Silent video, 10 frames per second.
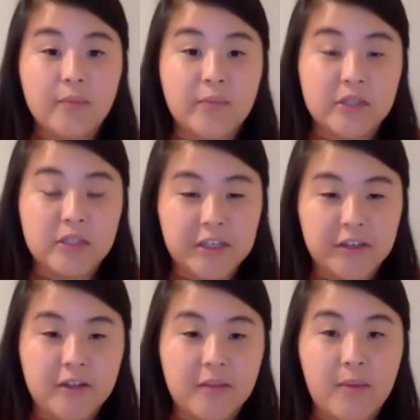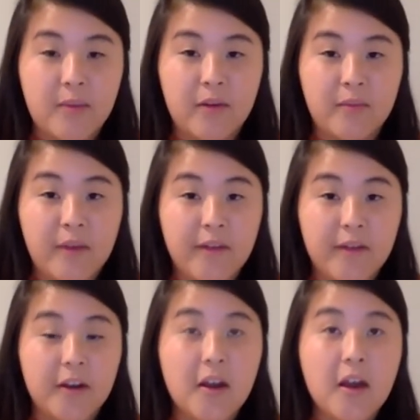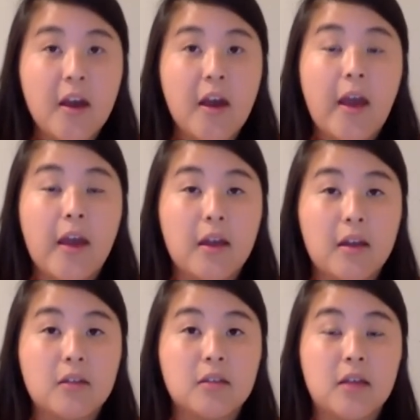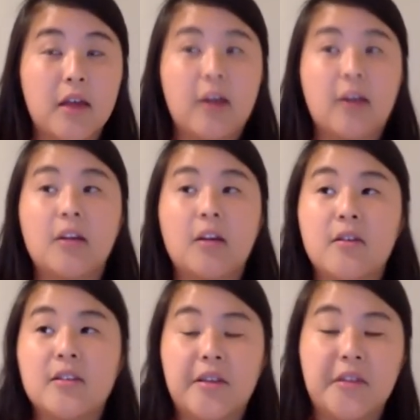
particularly my birth mother. And I kind of always had